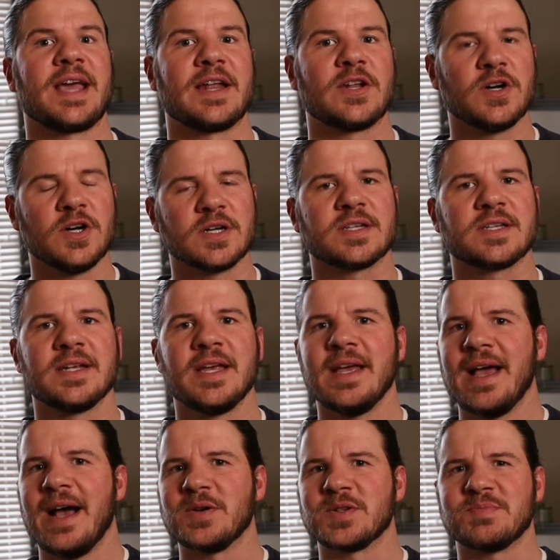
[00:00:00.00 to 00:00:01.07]
got hooked.
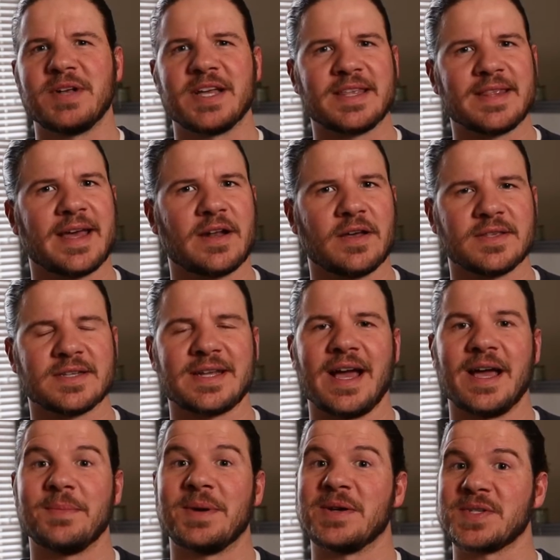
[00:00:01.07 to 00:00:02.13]
I was playing that all the
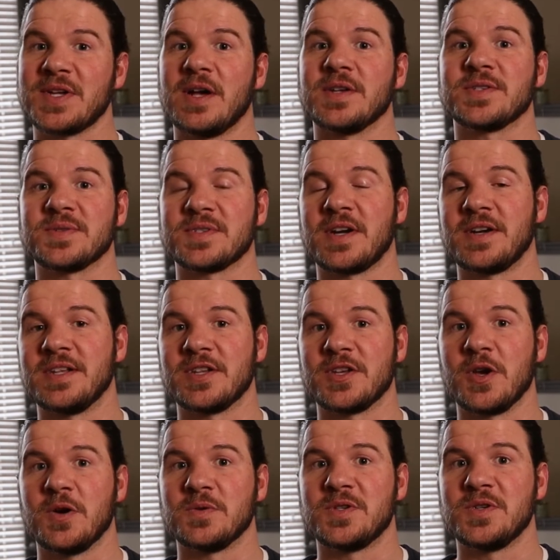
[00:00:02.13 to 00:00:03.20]
time, and I was also starting to
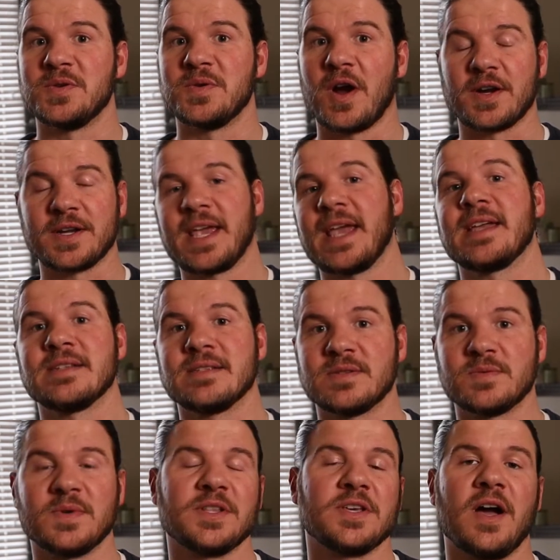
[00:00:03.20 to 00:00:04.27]
go to
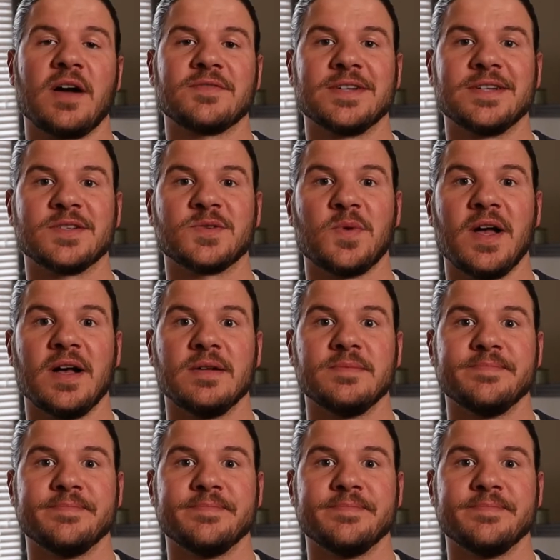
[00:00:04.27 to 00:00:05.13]
arcades really often as well.